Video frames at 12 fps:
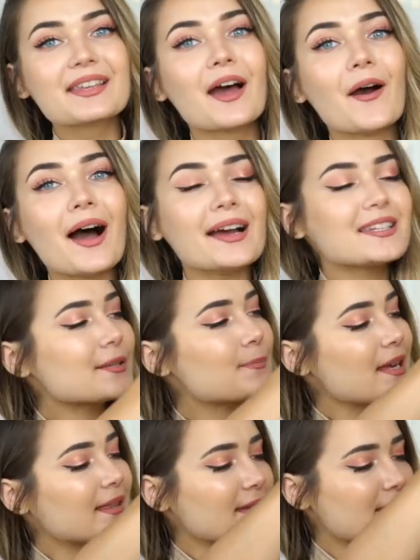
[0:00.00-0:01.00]
So I just
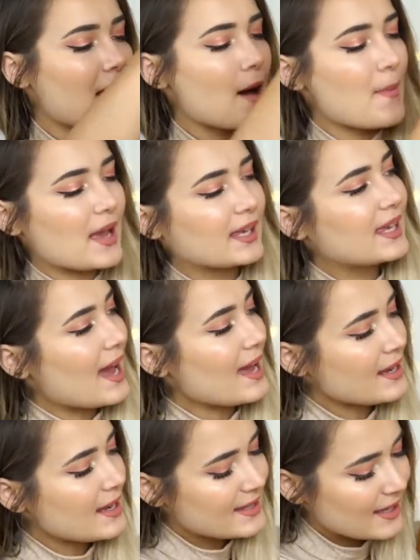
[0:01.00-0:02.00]
picked this up.
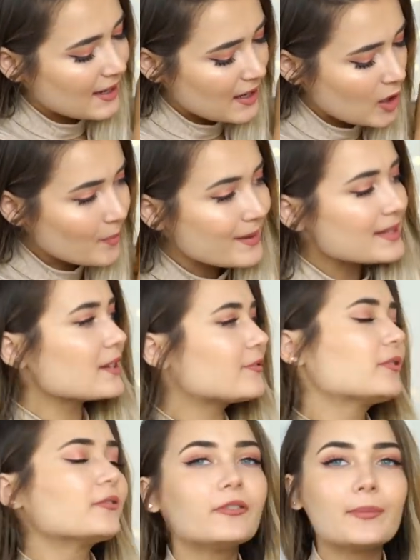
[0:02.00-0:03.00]
Again, it's a little bit
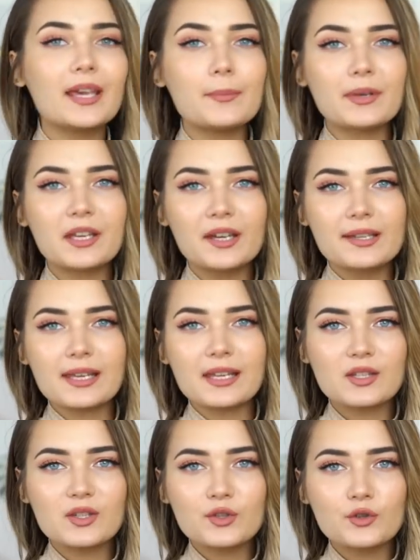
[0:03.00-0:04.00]
different for me because
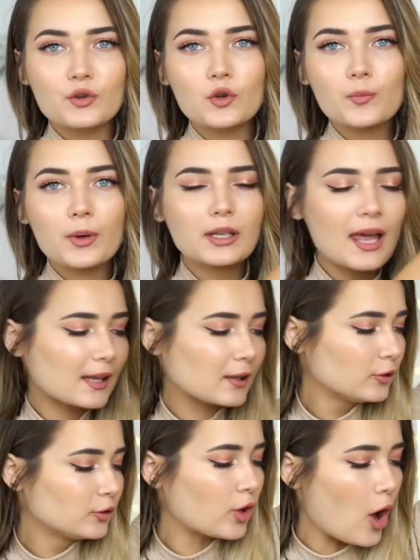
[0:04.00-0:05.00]
it's super like
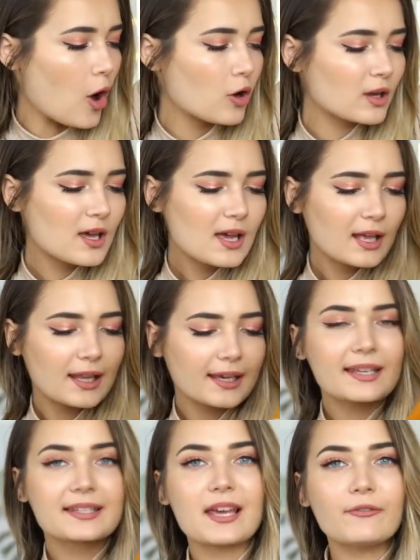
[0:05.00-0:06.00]
long.
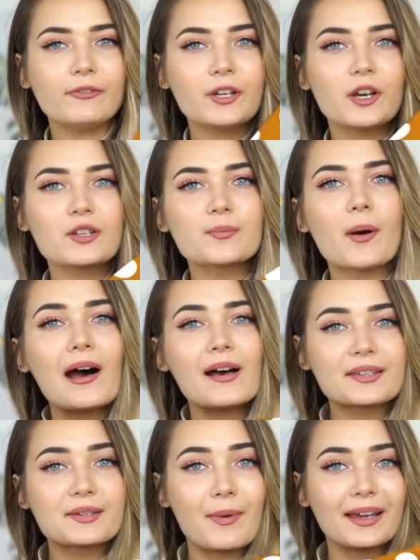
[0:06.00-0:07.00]
Like it definitely goes
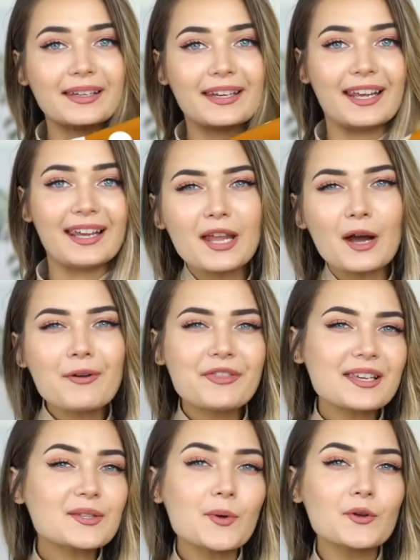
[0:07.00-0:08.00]
past my knee. Now with
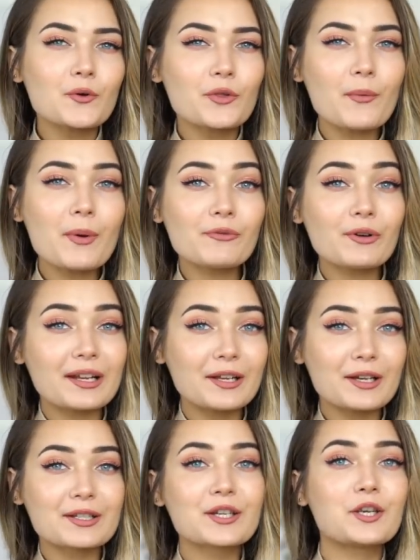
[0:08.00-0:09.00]
this one, although it really
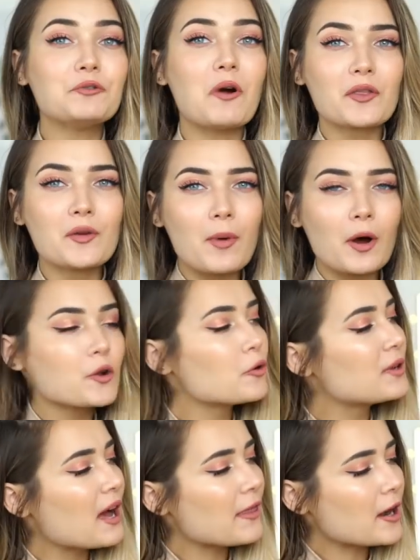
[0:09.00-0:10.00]
looked cute on the
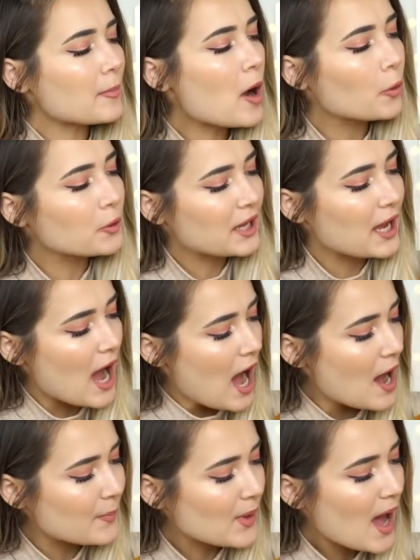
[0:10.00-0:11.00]
model, now that I'm holding it
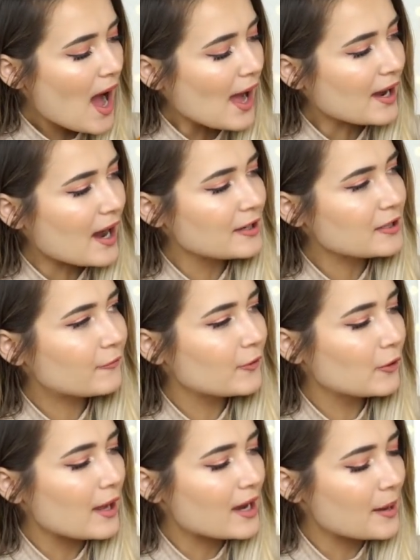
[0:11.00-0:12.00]
up, I kind of
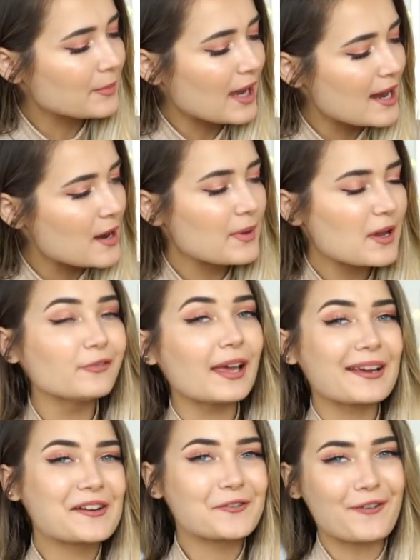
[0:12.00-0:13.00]
feel like I'm getting a bit of
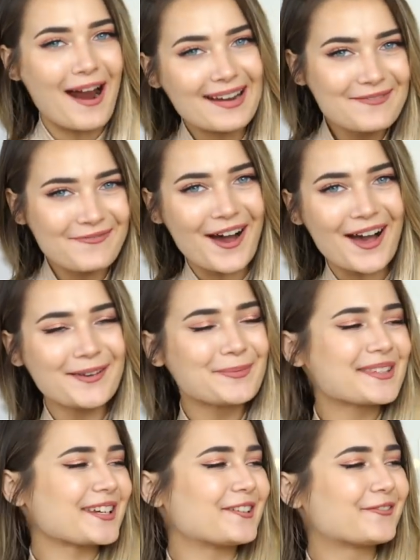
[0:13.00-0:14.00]
like granny
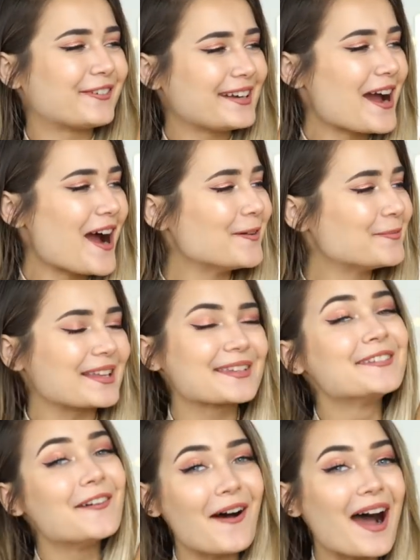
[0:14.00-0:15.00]
vibes. So I really hope
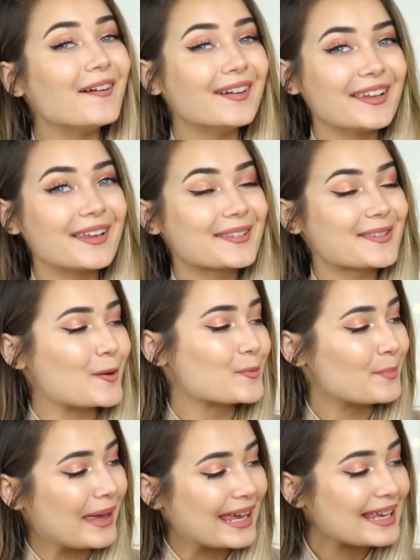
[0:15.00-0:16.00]
that's not how it looks
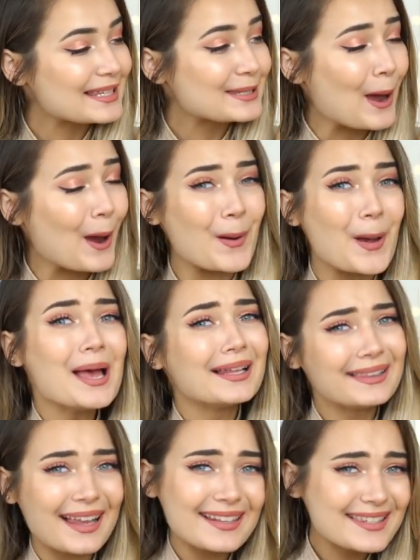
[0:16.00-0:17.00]
on me. So
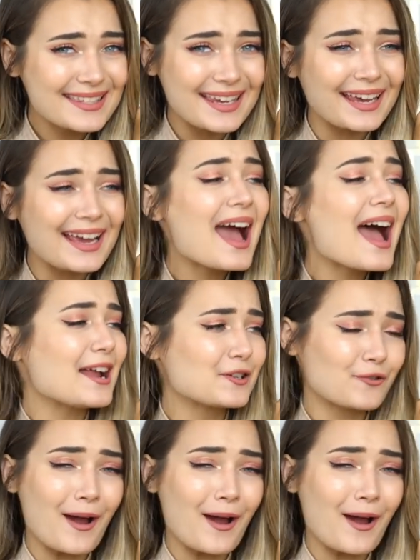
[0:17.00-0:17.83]
let's see and